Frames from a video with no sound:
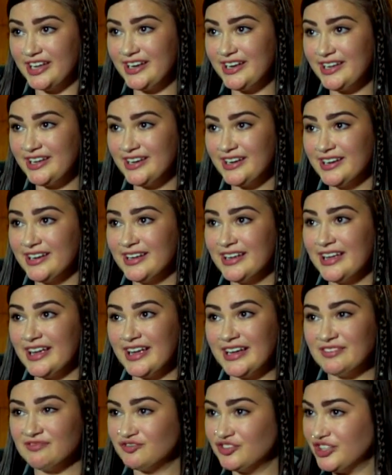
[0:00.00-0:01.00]
in it,
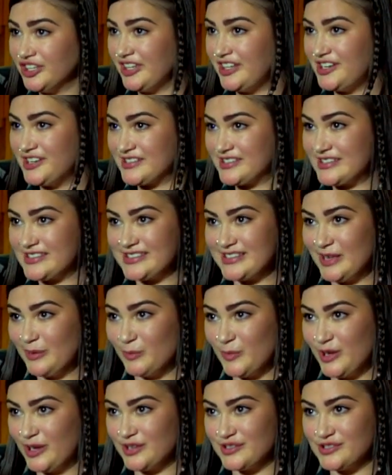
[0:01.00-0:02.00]
it really doesn't seem
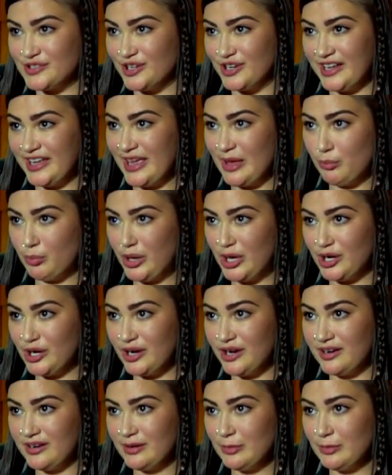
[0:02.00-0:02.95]
like it's gonna get better,